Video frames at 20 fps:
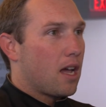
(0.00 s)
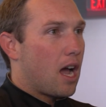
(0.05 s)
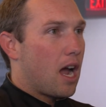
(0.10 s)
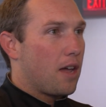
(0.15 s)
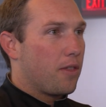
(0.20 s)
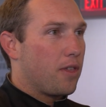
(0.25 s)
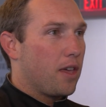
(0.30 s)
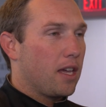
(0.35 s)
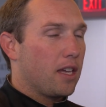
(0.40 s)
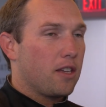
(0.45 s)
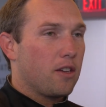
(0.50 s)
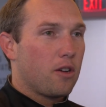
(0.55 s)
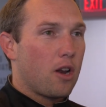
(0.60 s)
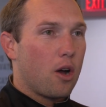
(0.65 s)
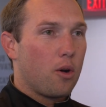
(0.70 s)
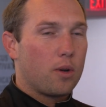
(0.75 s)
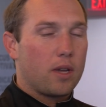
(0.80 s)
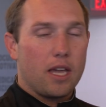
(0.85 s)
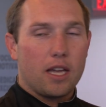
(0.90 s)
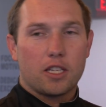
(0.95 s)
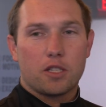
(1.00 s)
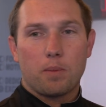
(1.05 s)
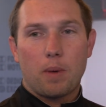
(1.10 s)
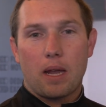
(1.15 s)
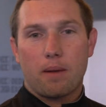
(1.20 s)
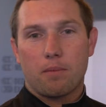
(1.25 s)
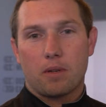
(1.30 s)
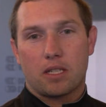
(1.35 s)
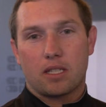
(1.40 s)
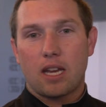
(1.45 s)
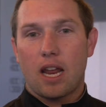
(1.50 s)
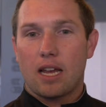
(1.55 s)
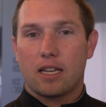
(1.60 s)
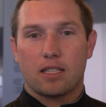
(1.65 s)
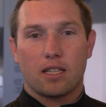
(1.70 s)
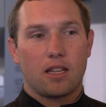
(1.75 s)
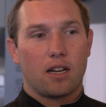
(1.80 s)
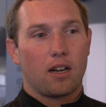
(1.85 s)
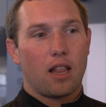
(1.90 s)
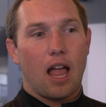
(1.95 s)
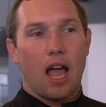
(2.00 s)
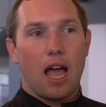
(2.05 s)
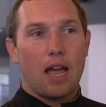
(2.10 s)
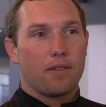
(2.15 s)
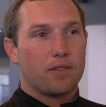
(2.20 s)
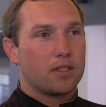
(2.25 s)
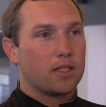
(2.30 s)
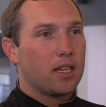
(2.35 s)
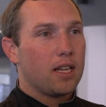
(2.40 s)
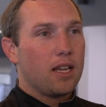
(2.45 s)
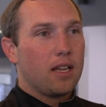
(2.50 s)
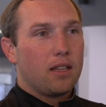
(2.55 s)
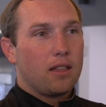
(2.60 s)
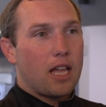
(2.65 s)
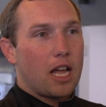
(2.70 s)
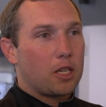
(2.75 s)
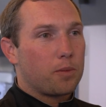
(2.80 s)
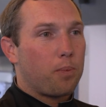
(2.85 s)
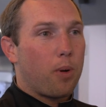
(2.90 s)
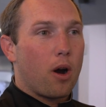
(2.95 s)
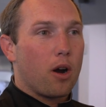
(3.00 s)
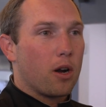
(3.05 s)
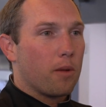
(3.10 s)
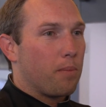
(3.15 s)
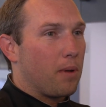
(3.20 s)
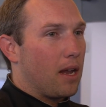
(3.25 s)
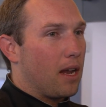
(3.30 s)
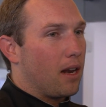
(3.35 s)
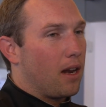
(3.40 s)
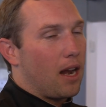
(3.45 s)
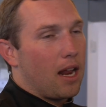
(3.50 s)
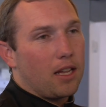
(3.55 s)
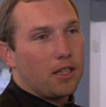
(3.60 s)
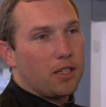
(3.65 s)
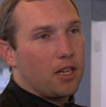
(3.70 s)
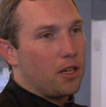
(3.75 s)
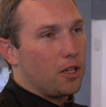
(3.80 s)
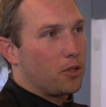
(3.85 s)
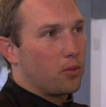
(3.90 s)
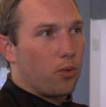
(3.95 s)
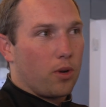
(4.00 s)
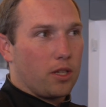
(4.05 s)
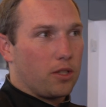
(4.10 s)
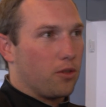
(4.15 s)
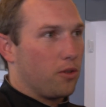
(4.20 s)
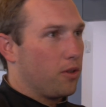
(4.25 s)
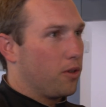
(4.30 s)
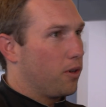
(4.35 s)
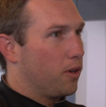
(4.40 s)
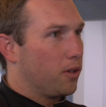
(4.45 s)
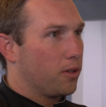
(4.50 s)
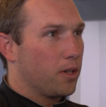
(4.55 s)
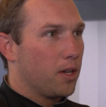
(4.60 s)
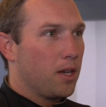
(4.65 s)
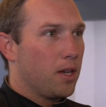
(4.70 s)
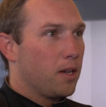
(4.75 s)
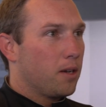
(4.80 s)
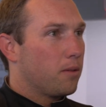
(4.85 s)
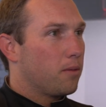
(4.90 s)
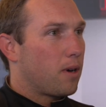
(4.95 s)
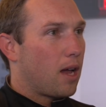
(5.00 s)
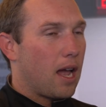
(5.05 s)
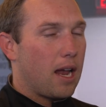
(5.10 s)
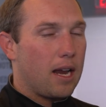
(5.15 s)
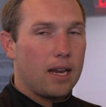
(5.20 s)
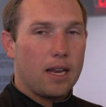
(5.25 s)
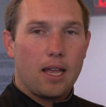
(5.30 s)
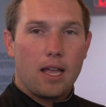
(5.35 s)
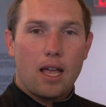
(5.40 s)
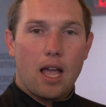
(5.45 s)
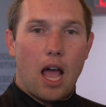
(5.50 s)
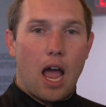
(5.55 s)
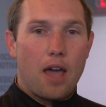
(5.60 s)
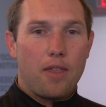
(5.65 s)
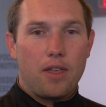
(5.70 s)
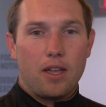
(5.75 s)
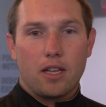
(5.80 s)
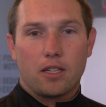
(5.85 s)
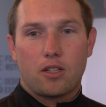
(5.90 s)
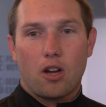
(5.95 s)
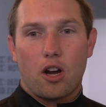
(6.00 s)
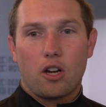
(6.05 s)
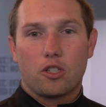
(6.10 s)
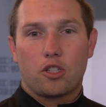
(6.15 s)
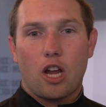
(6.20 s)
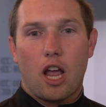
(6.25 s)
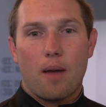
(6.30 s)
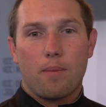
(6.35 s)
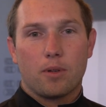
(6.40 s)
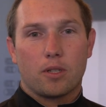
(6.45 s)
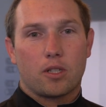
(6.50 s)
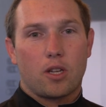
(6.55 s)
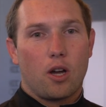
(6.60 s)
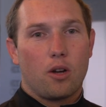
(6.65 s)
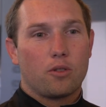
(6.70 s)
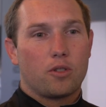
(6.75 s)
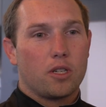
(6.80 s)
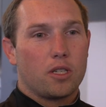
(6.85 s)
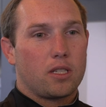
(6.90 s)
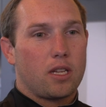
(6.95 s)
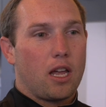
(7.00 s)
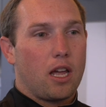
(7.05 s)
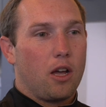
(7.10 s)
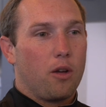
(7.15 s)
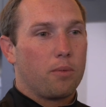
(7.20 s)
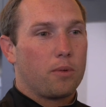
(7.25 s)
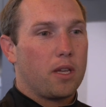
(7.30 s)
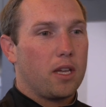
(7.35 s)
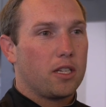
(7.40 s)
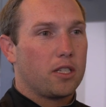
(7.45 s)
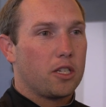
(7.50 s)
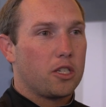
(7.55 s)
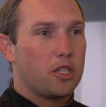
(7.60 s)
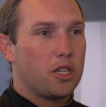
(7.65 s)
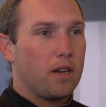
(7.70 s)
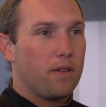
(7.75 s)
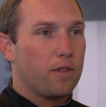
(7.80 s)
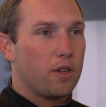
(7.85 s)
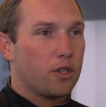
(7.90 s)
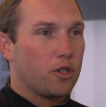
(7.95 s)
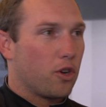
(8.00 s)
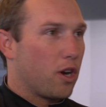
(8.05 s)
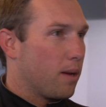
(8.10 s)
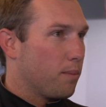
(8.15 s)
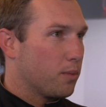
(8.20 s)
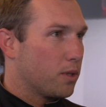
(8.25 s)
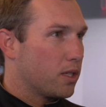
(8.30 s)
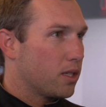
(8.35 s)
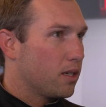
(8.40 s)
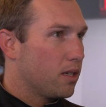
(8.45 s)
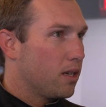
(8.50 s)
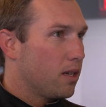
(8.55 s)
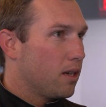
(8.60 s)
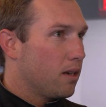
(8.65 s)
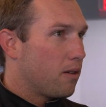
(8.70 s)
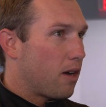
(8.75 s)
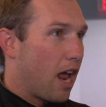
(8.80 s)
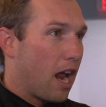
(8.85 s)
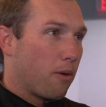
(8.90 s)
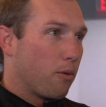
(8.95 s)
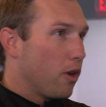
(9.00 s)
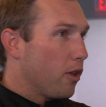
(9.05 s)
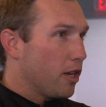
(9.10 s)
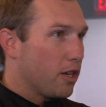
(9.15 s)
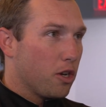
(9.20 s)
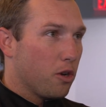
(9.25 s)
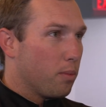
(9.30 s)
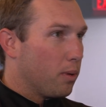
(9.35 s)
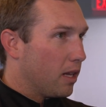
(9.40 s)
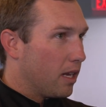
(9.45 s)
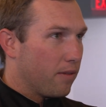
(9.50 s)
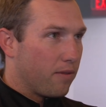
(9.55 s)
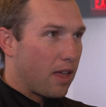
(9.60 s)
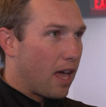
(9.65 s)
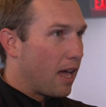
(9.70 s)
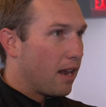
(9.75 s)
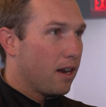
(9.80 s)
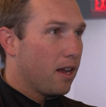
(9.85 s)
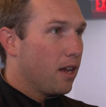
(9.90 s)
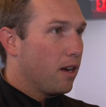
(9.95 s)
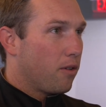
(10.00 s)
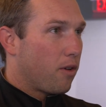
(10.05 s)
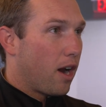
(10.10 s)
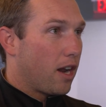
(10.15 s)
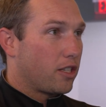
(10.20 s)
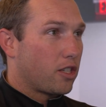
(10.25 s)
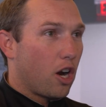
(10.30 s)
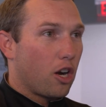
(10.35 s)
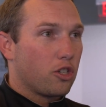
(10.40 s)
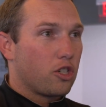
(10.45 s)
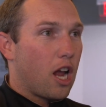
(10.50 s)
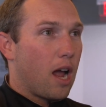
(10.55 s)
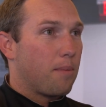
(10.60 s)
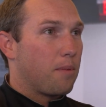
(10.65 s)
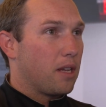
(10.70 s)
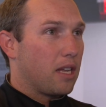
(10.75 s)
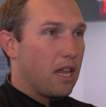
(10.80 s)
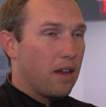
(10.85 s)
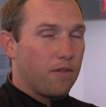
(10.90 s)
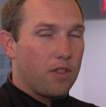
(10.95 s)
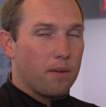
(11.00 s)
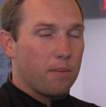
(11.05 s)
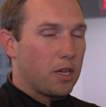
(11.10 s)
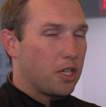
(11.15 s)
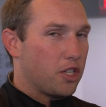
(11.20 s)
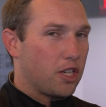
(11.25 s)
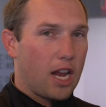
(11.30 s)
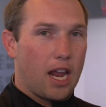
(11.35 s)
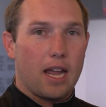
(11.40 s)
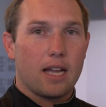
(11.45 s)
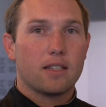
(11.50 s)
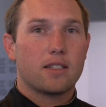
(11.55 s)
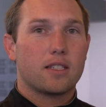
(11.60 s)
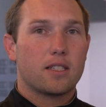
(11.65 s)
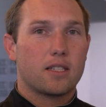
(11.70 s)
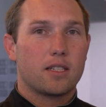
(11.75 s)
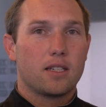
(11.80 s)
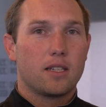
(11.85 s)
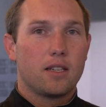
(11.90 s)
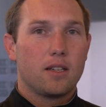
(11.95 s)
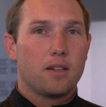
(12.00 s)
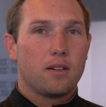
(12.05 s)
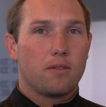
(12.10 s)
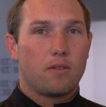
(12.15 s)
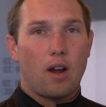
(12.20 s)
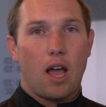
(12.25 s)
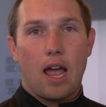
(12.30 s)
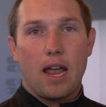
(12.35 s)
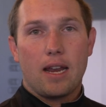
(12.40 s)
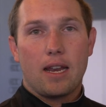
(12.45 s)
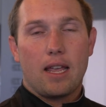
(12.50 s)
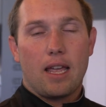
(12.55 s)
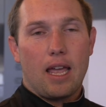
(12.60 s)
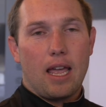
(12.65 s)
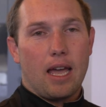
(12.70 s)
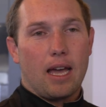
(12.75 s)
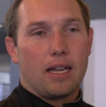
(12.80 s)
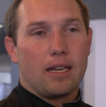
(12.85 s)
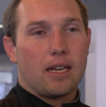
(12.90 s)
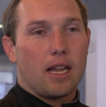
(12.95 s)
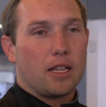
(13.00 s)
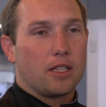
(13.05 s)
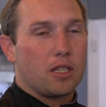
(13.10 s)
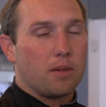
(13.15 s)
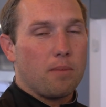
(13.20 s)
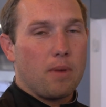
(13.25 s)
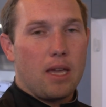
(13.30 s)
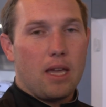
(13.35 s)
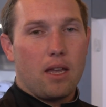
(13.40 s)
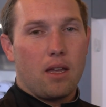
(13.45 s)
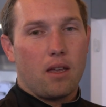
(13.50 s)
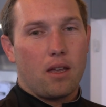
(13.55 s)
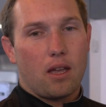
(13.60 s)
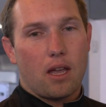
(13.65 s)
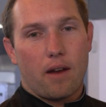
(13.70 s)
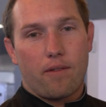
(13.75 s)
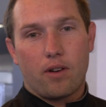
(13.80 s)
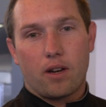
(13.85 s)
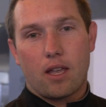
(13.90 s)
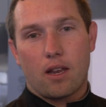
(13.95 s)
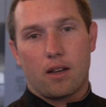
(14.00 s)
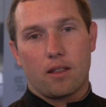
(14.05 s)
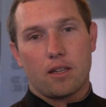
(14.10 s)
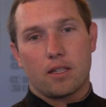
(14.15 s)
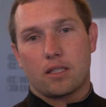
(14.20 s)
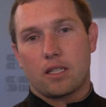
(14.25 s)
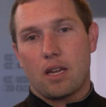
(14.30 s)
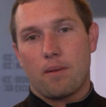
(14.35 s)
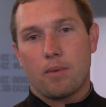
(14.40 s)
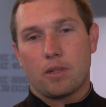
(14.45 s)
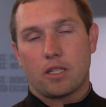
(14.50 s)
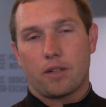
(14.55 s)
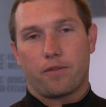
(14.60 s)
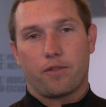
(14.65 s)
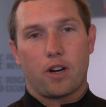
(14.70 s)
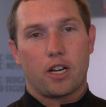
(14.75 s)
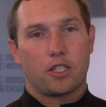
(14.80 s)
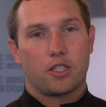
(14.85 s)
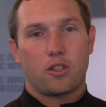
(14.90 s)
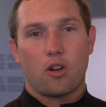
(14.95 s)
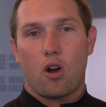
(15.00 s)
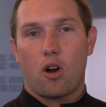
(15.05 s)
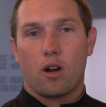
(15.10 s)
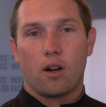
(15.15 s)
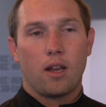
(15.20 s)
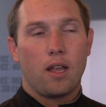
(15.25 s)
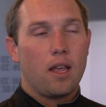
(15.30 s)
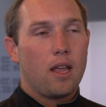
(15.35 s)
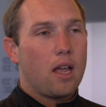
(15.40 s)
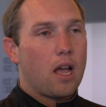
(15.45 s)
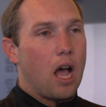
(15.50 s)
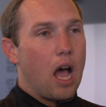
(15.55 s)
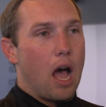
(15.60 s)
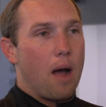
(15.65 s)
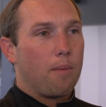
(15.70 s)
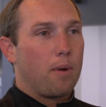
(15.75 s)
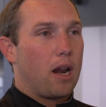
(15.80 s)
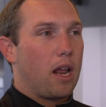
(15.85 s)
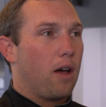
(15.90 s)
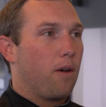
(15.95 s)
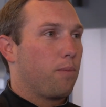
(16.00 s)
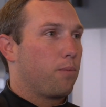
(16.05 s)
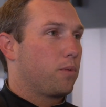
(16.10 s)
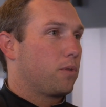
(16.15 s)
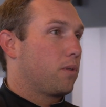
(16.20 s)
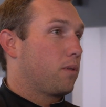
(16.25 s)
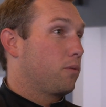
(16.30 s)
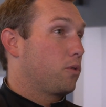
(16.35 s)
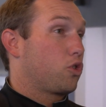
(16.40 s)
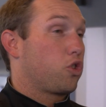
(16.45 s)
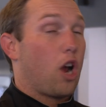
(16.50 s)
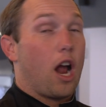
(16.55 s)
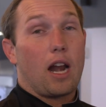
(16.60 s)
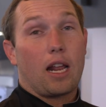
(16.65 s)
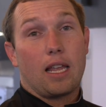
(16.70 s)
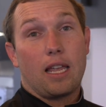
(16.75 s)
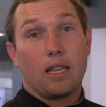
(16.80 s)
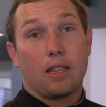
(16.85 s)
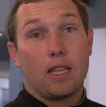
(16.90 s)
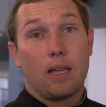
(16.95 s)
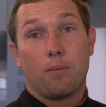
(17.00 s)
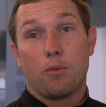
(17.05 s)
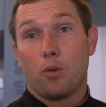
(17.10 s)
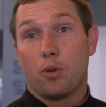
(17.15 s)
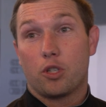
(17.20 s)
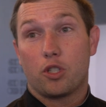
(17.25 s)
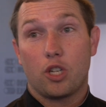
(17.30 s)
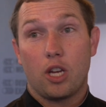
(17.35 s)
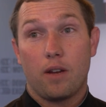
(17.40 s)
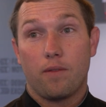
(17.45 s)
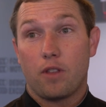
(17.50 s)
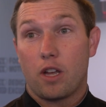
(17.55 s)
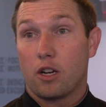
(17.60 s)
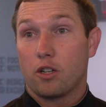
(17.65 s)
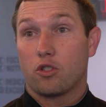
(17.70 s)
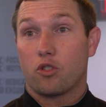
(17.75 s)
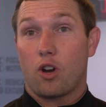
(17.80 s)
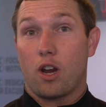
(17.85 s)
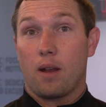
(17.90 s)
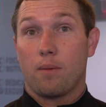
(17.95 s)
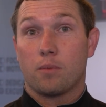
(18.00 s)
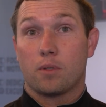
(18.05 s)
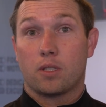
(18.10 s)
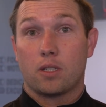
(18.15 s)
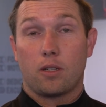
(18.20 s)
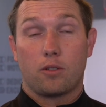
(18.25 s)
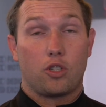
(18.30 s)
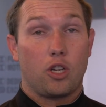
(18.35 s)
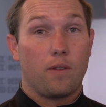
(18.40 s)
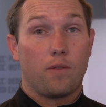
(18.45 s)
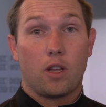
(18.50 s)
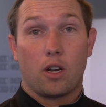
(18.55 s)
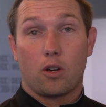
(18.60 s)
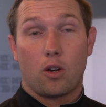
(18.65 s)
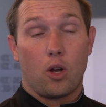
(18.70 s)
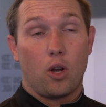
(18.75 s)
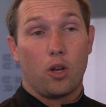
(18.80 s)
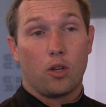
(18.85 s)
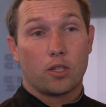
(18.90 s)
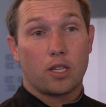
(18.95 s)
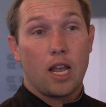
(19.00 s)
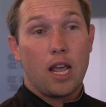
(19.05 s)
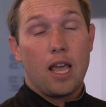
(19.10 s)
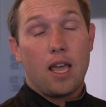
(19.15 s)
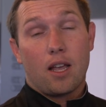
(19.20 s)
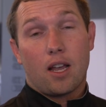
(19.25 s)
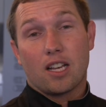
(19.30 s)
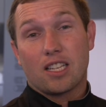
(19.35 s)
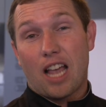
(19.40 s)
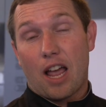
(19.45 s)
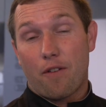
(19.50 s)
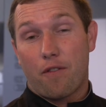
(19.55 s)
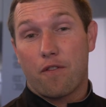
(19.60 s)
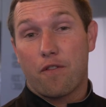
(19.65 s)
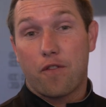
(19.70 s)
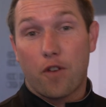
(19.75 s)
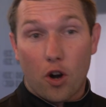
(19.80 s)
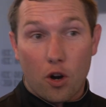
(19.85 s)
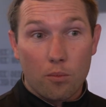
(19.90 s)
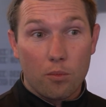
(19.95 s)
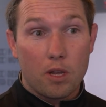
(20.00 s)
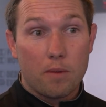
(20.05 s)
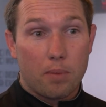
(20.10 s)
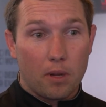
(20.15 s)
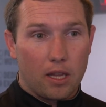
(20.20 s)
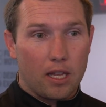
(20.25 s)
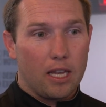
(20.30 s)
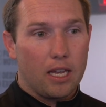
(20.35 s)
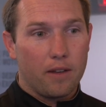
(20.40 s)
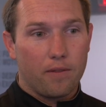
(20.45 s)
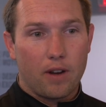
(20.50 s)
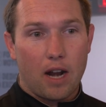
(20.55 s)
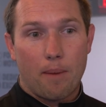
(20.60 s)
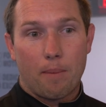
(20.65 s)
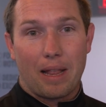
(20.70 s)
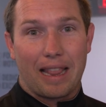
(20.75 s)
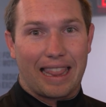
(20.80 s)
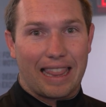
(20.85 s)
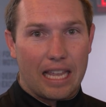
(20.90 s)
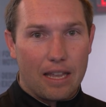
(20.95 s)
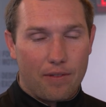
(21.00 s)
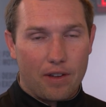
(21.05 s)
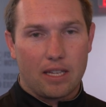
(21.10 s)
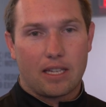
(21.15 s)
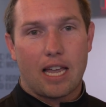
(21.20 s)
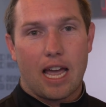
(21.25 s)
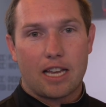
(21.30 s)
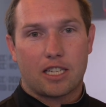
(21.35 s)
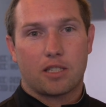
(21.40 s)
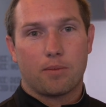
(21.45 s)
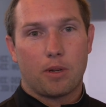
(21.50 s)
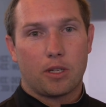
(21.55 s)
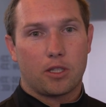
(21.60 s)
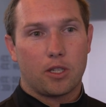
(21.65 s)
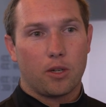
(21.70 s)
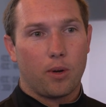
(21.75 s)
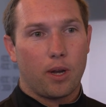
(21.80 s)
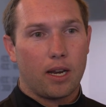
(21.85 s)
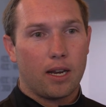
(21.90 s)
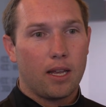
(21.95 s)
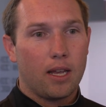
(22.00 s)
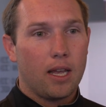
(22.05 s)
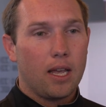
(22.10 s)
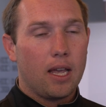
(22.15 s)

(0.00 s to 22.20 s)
I think, you know, kids make mistakes in their lives. That's part of being an 18 to 22-year-old, right? I think it's our job as coaches to help kids achieve their dreams. I really do believe that, right? It's our job to give them a chance, right? And to me, every kid on this team is a fresh start. I'm going to help try to get them to achieve their dreams, achieve their goals, because I firmly believe, and I'm a living testament to it,